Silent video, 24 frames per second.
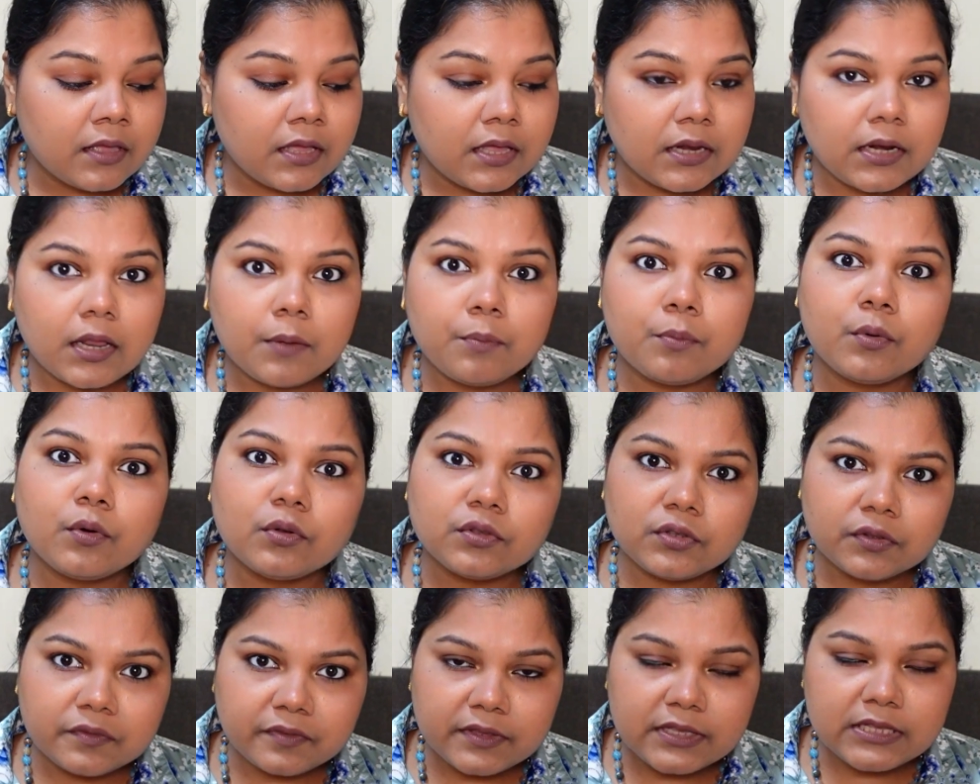Now
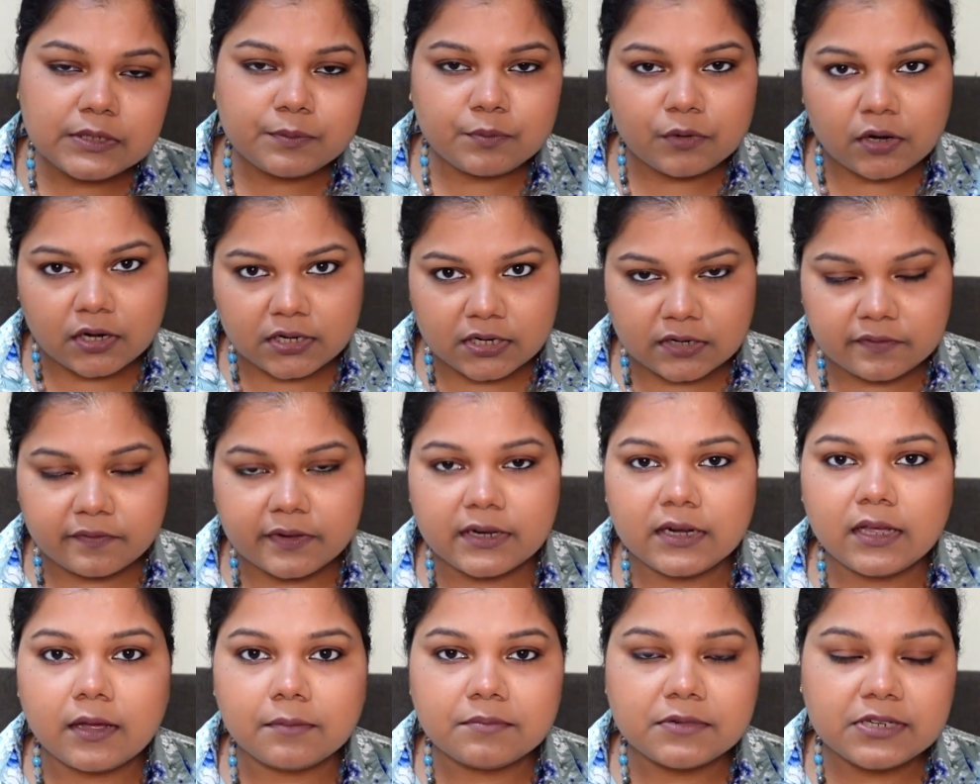both of these products,
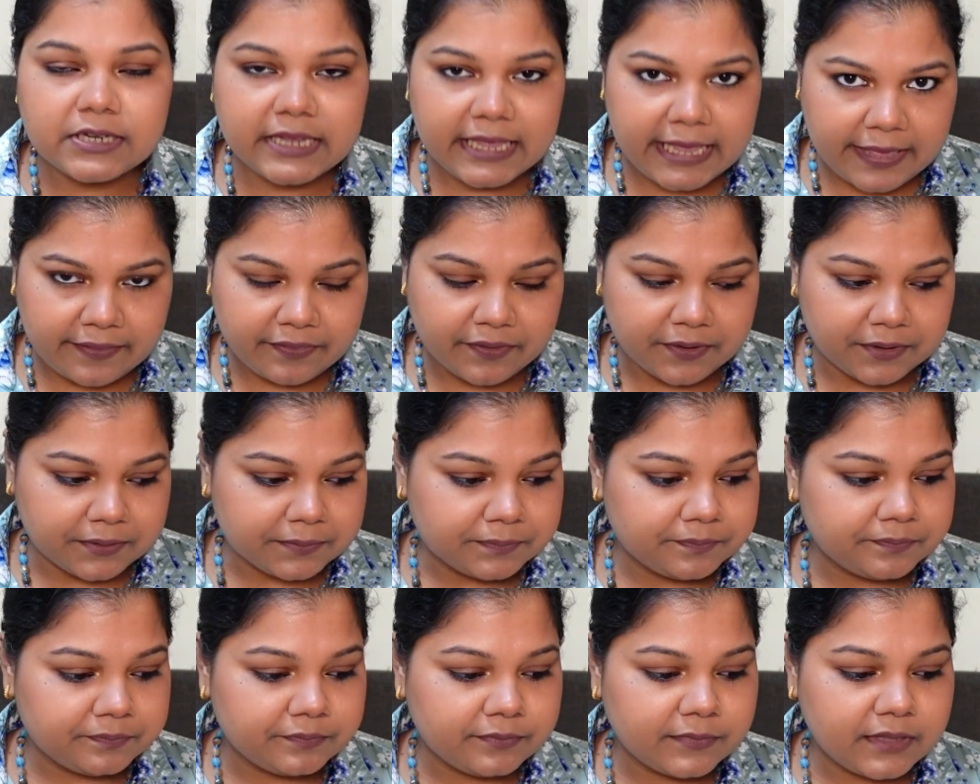when come together,
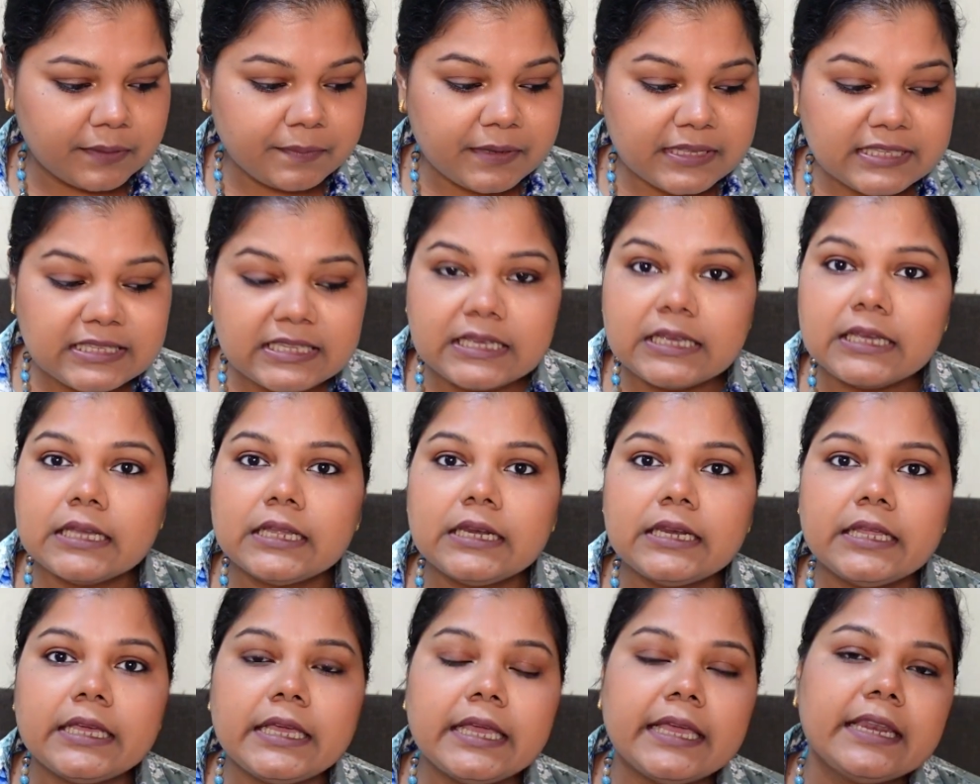they
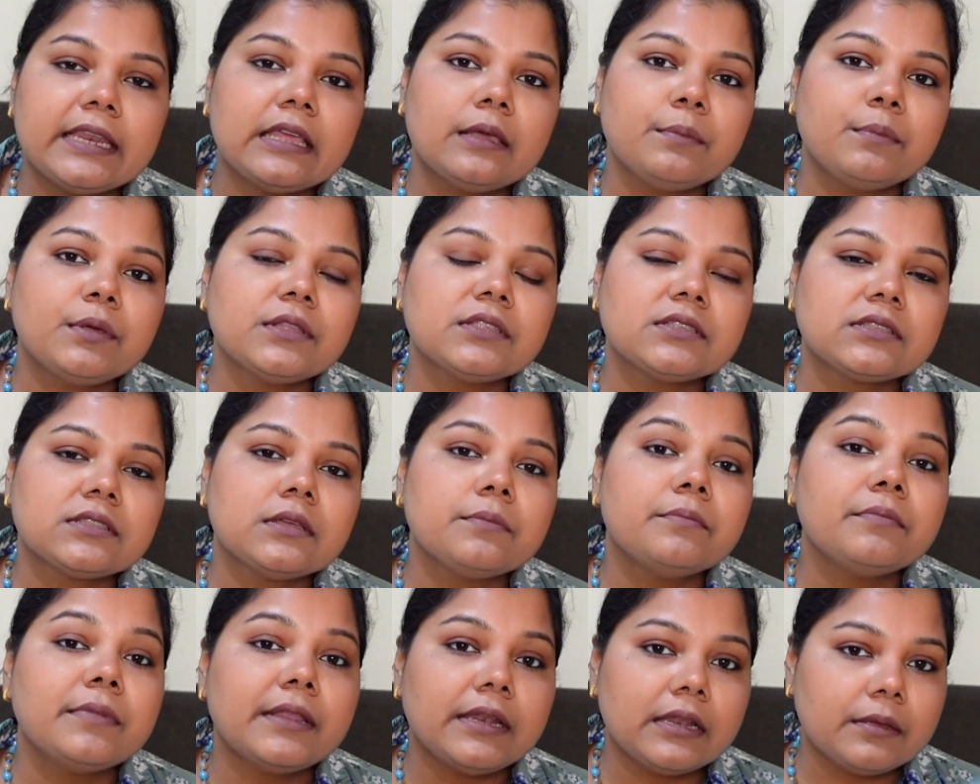basically inhibits
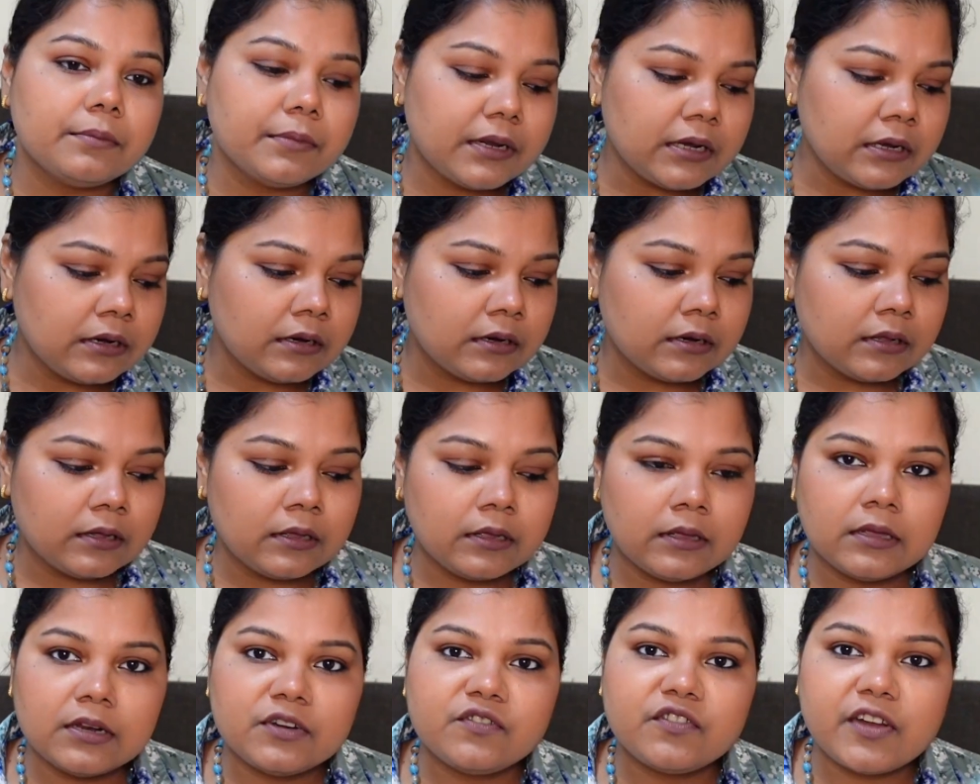the melamine
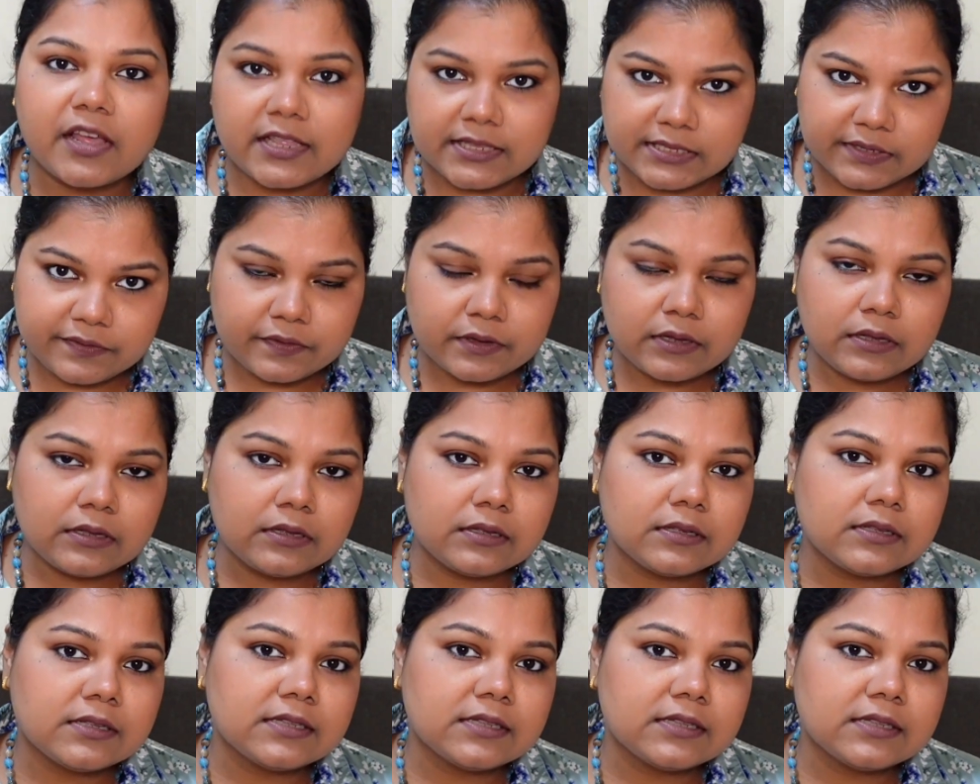transfer.